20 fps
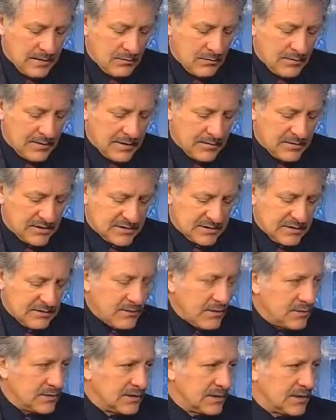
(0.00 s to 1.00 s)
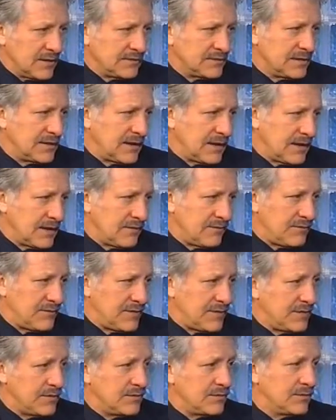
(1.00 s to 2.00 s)
well, they must, they're old enough to get a
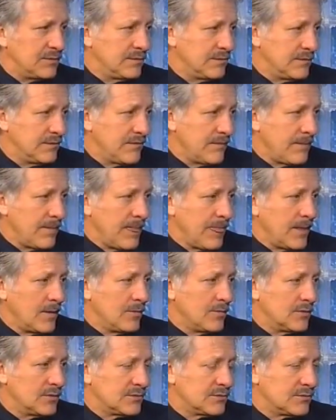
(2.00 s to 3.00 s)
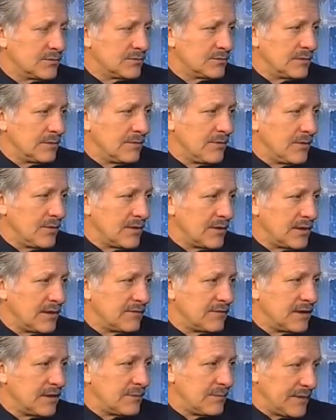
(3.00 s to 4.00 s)
view or to report or
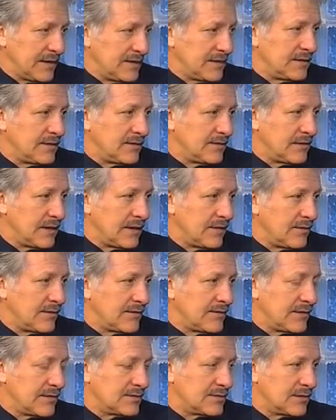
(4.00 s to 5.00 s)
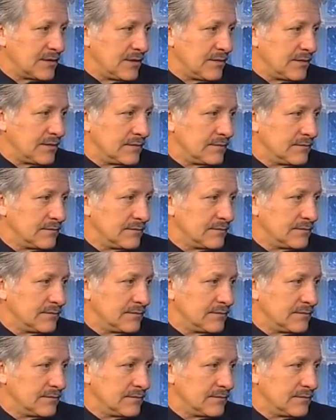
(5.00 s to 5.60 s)
give an opinion of how things are going.